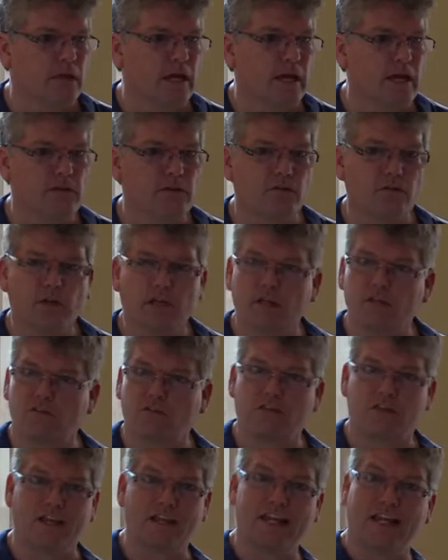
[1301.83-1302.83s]
It's, it's
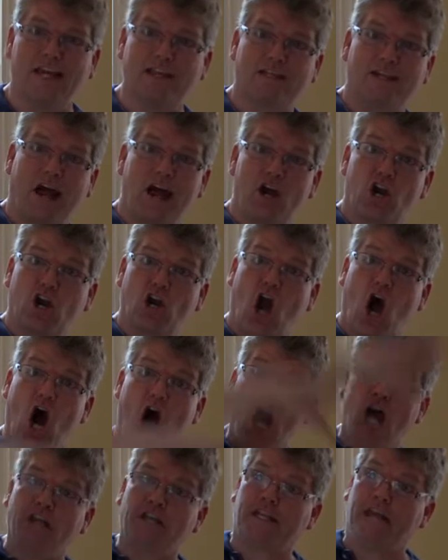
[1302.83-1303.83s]
the entire
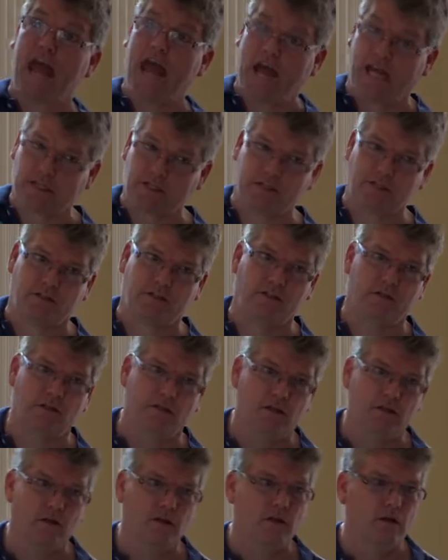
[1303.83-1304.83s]
context
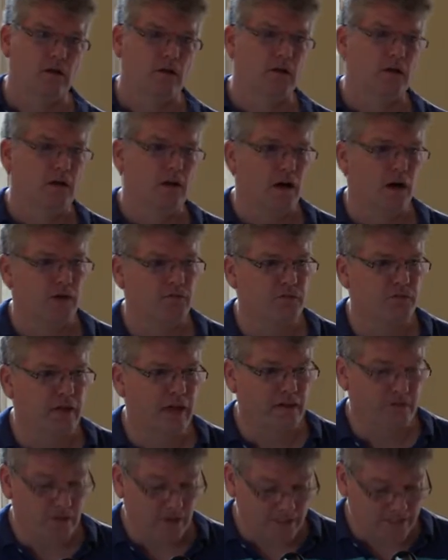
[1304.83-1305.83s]
of
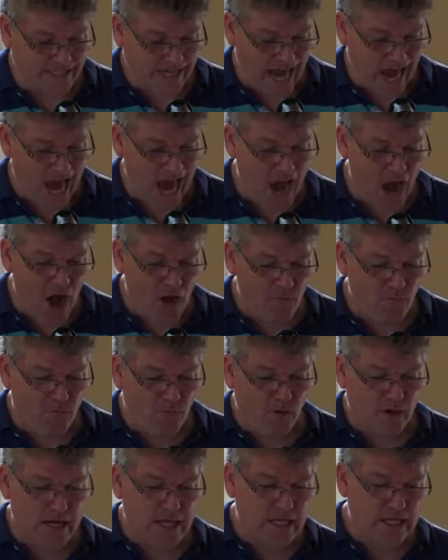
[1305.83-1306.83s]
sex. It's
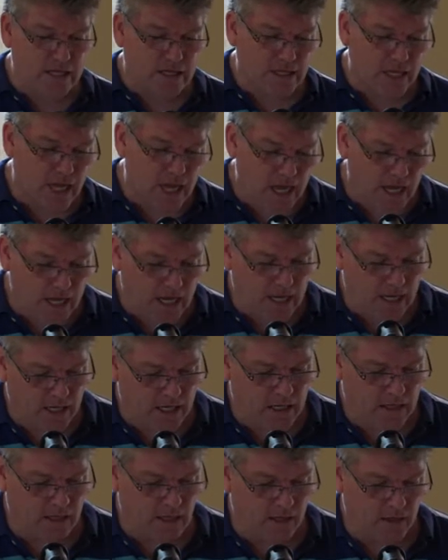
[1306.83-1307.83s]

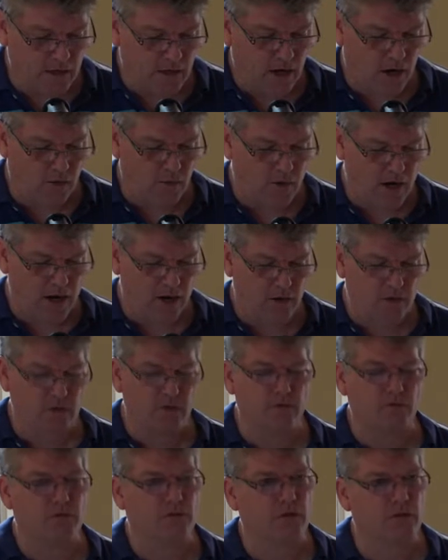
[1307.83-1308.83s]
everything
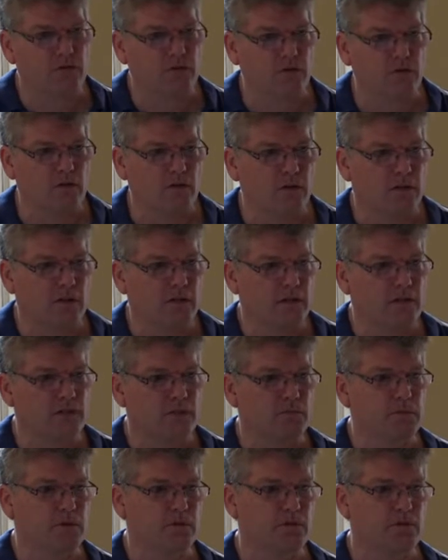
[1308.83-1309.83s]
around physical
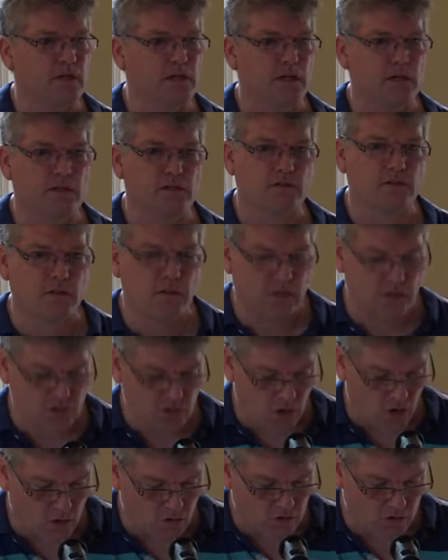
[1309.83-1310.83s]
intimacy. It's, it's
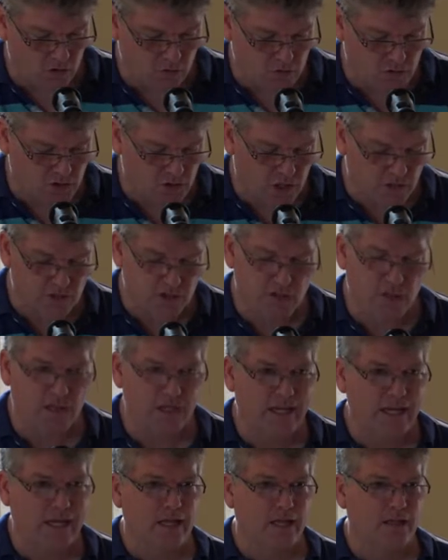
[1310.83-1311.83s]
also just
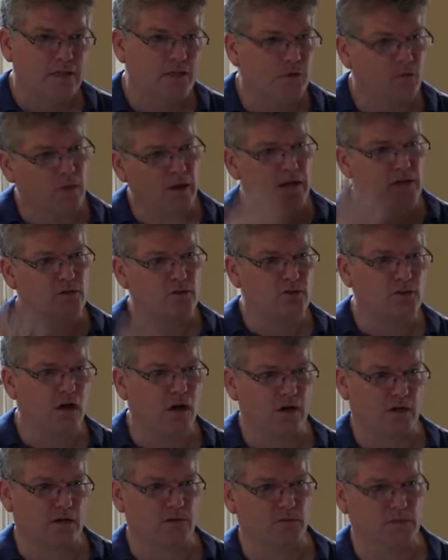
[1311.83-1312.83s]
the way you
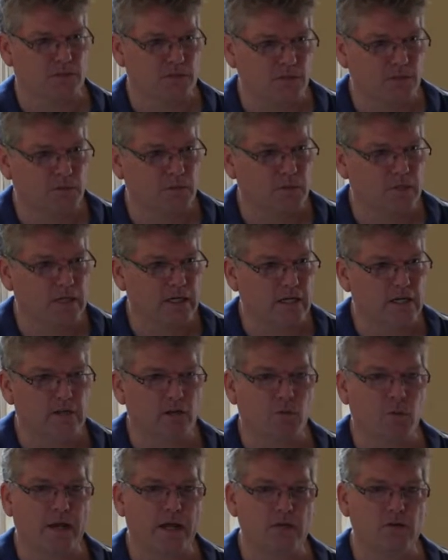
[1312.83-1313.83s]
talk with someone and
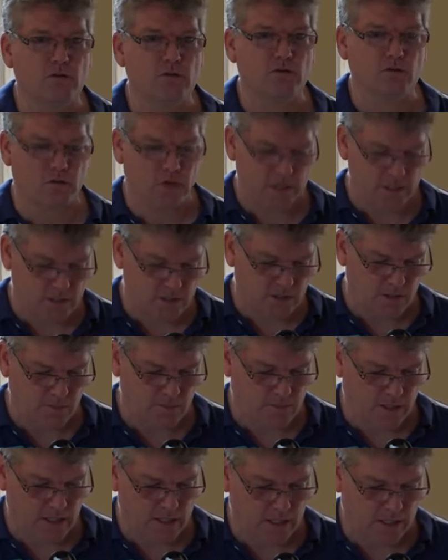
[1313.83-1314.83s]
the way you treat
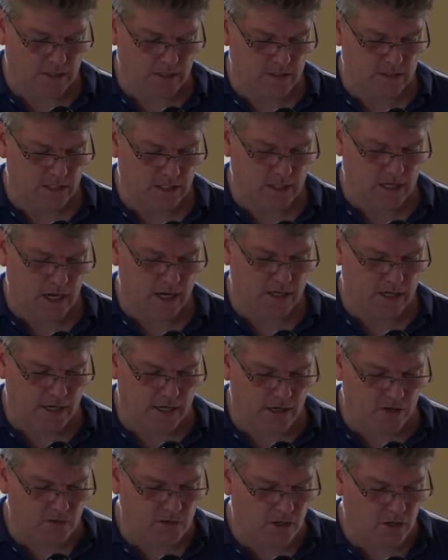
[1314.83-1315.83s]
somebody. And see, God
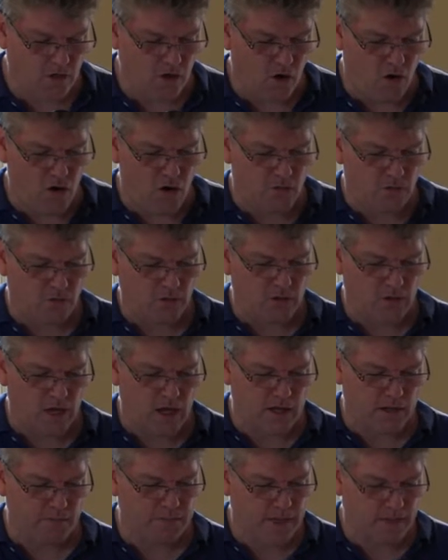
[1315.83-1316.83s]
cares an awful
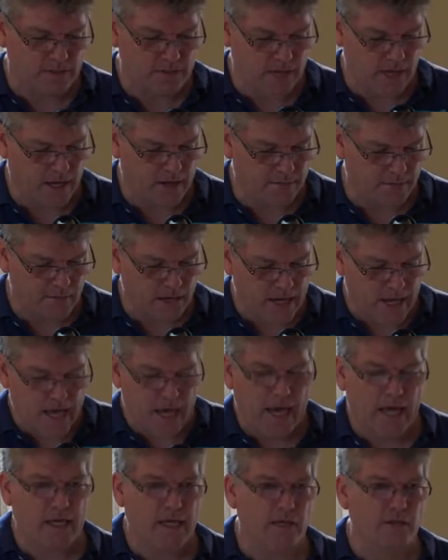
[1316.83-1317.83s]
lot about that.
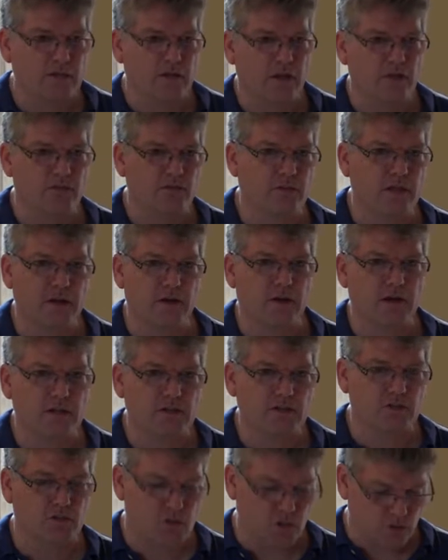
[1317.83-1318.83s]
And it says there,
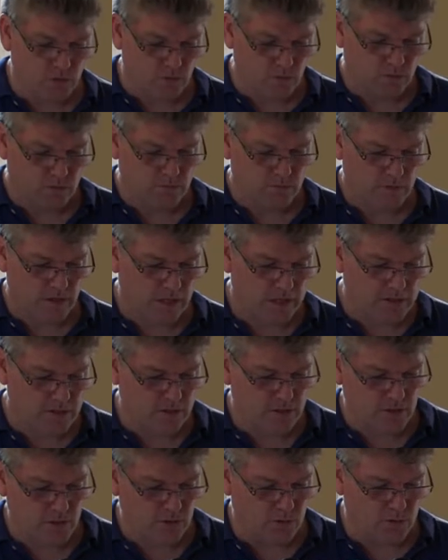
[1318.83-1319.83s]
it's due. It's
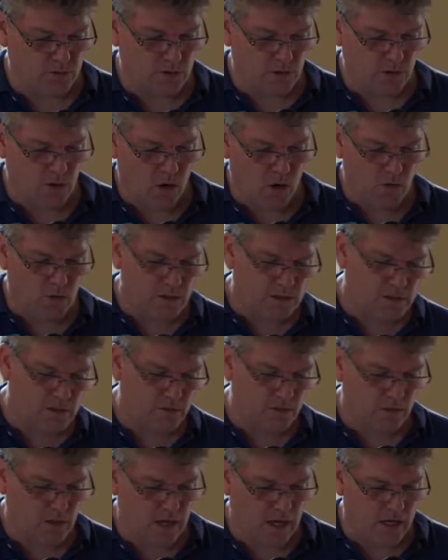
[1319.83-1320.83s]
due. You owe it
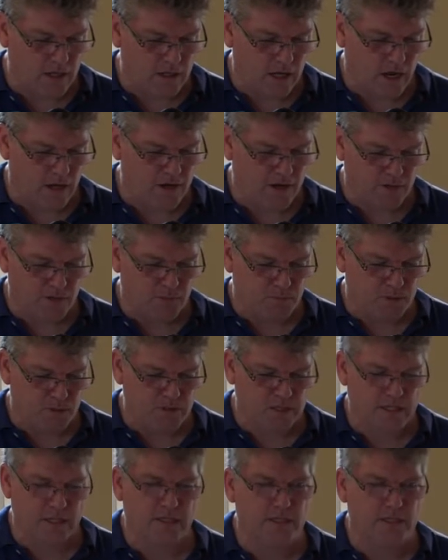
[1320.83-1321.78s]
to a, another person.